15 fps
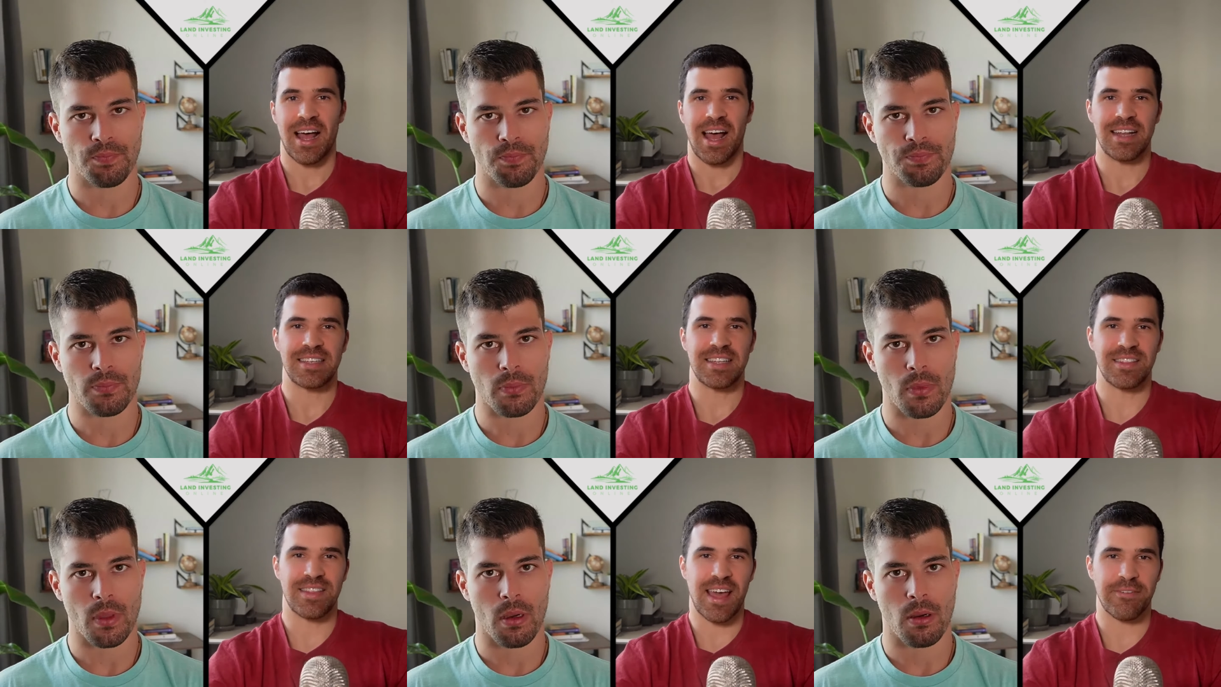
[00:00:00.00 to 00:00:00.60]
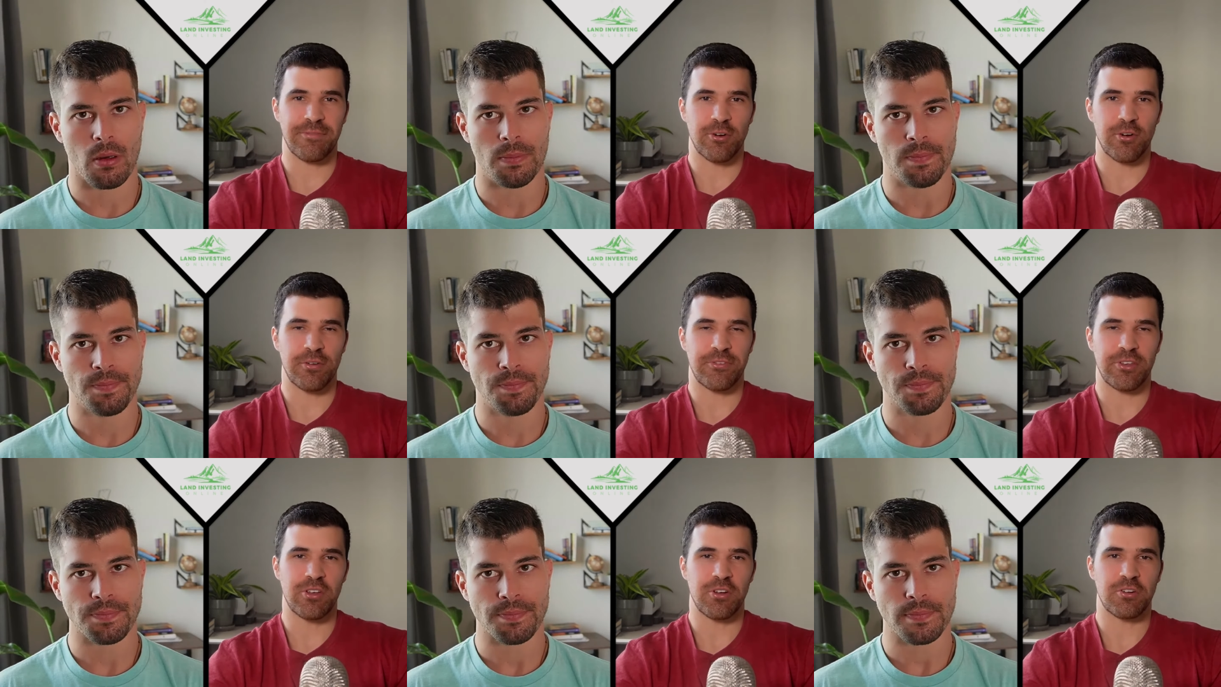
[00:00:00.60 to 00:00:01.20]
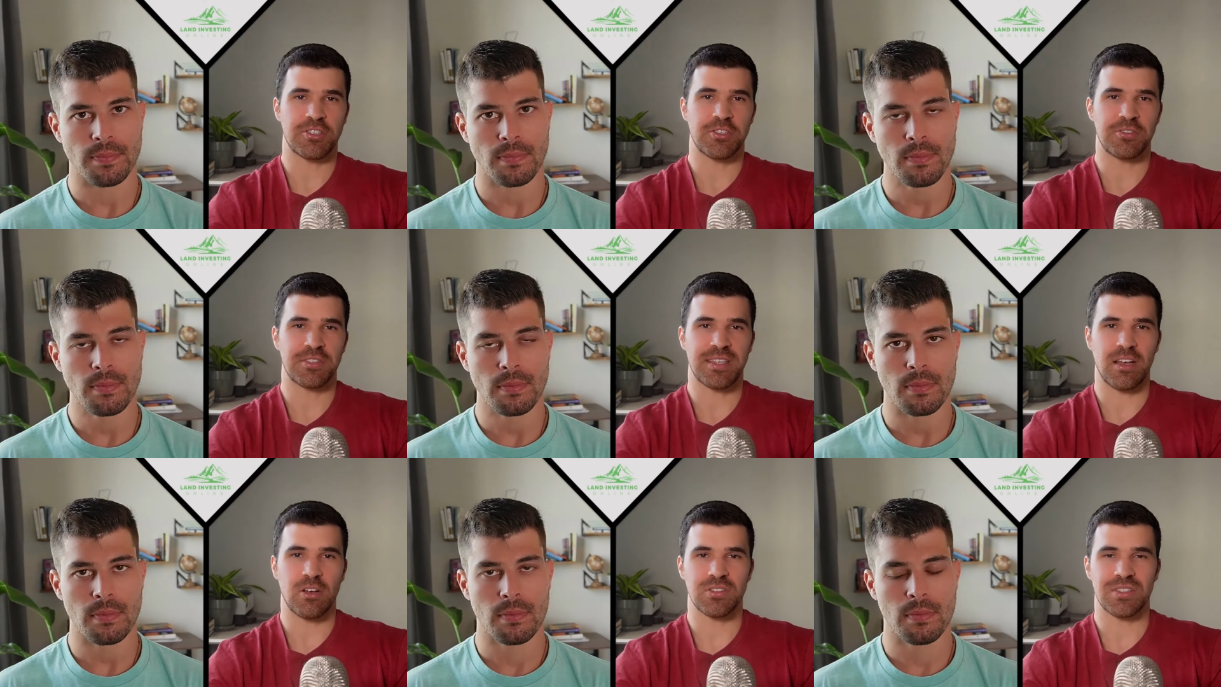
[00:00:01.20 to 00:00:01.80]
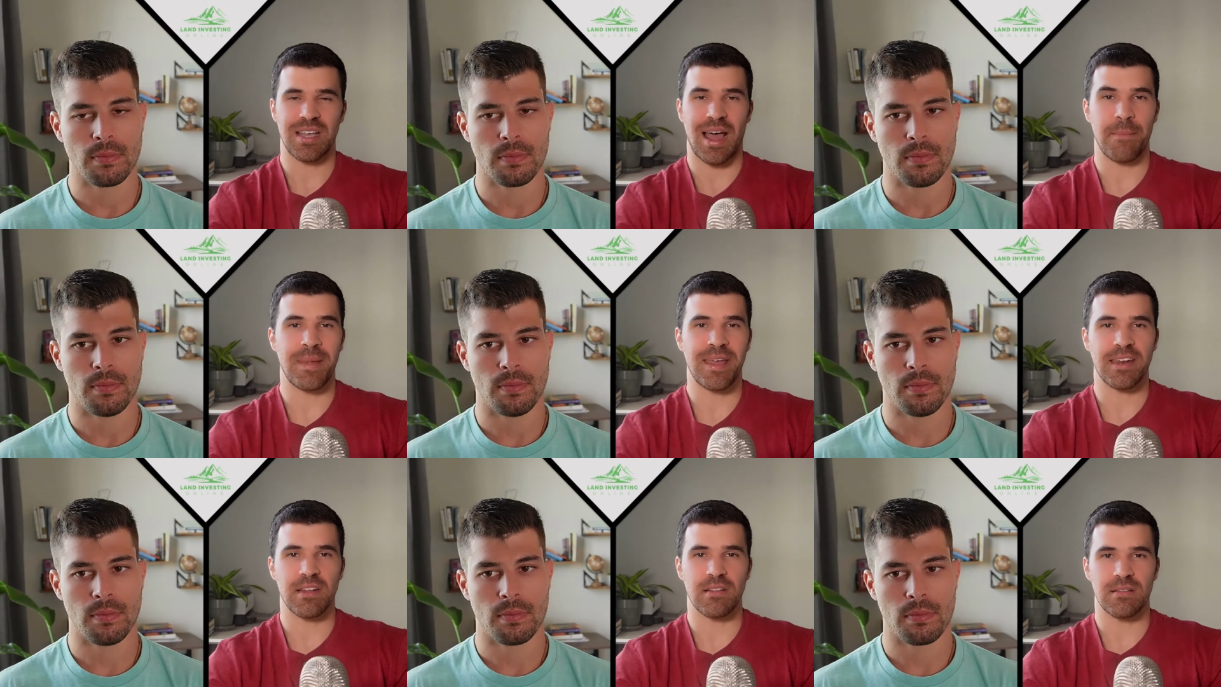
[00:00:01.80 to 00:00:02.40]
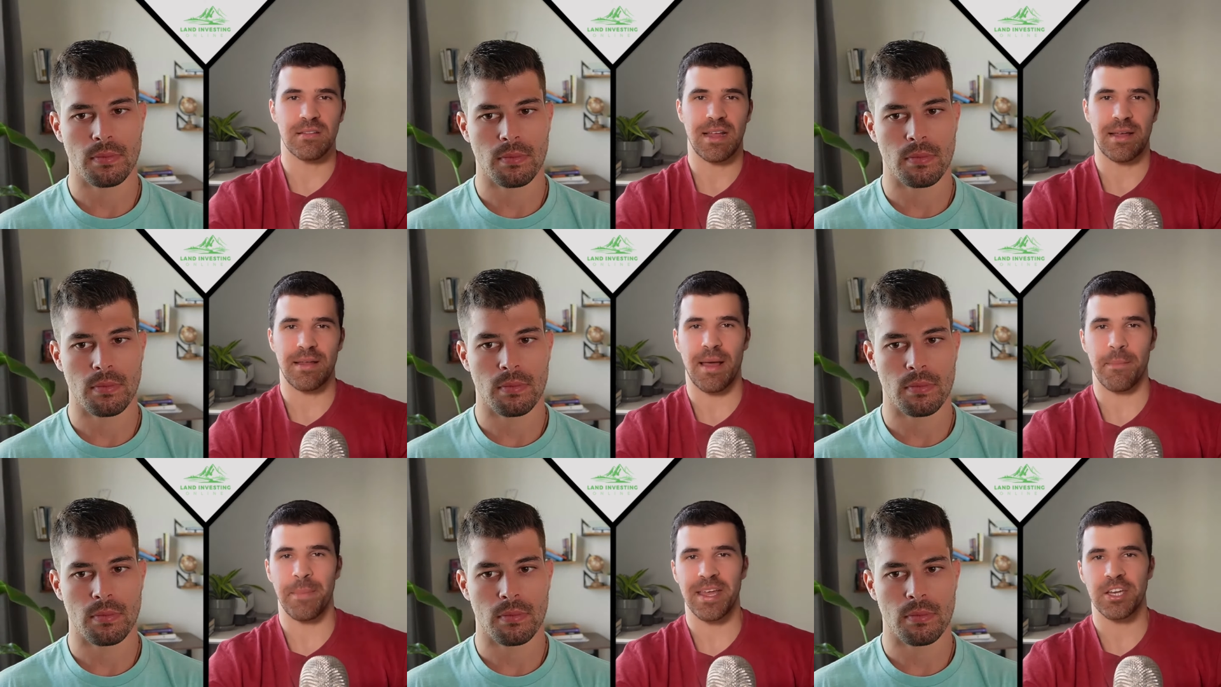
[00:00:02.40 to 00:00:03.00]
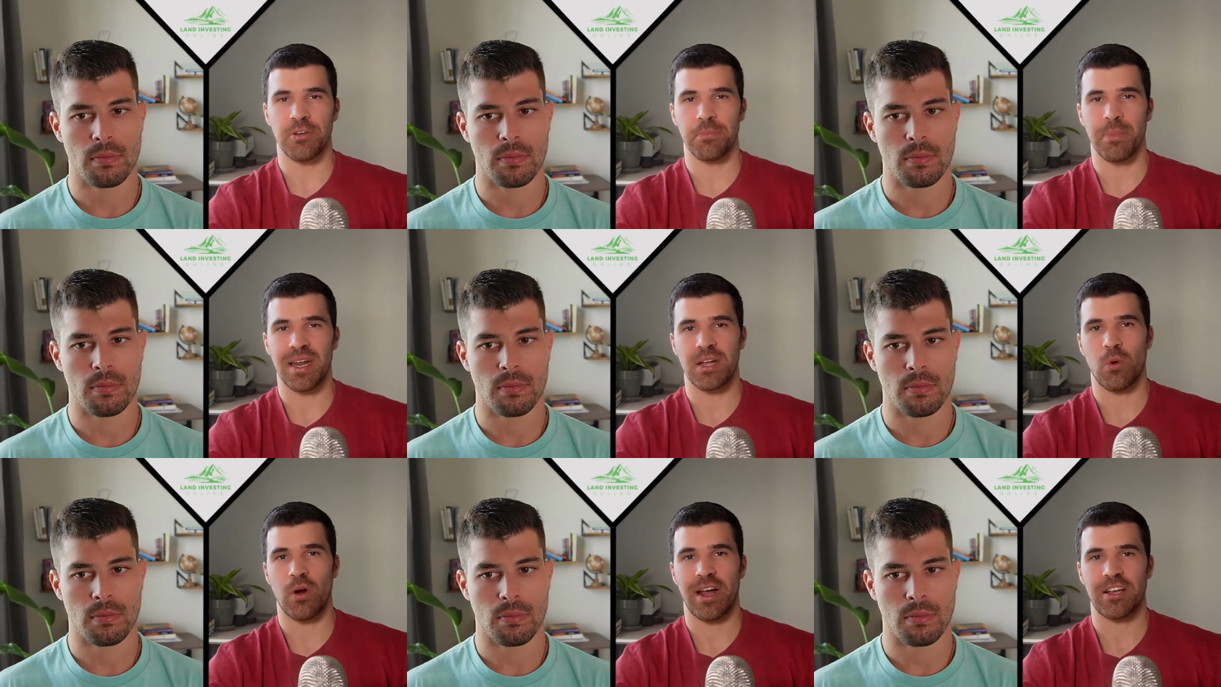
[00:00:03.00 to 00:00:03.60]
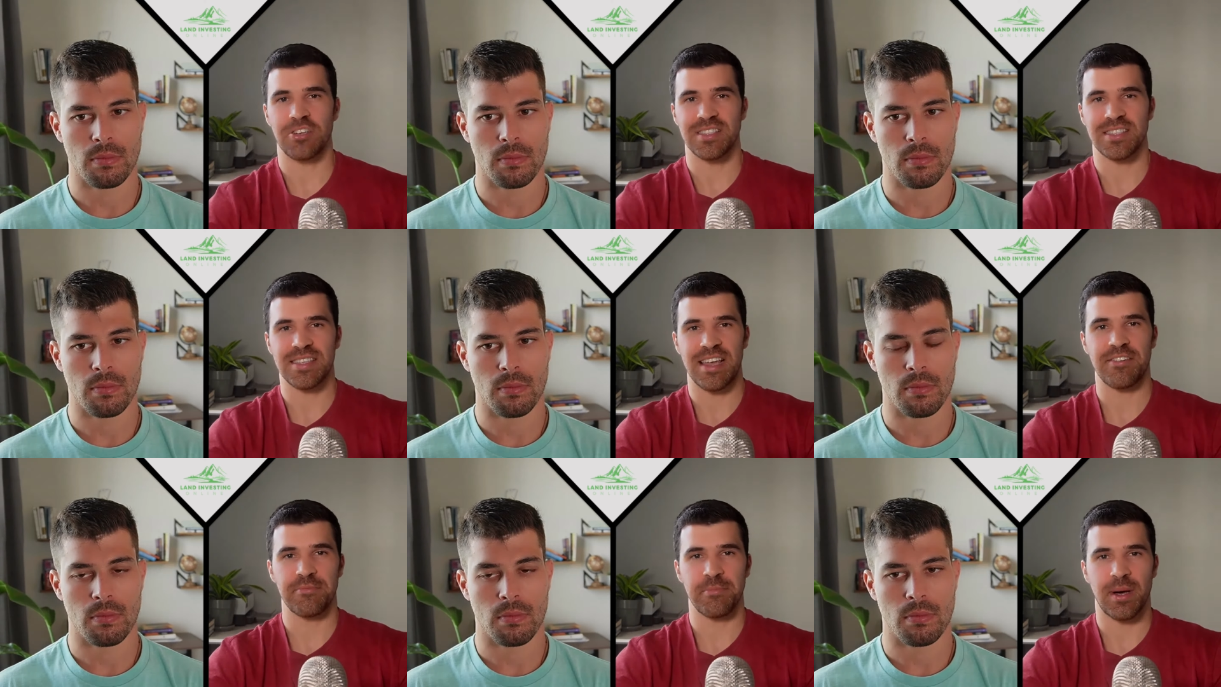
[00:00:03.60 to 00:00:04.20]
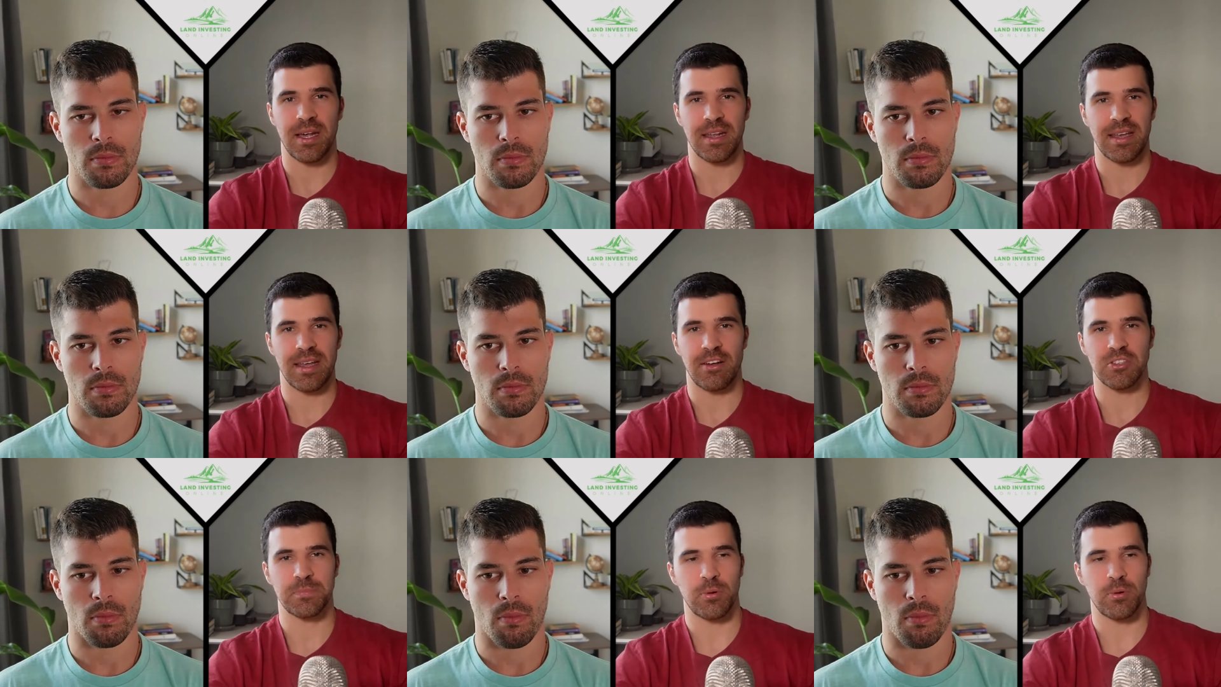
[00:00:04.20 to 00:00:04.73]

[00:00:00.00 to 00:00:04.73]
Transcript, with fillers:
Speaker 1: I did that for a few years. So sales, I made a, I, I made good money where I could save money, and I was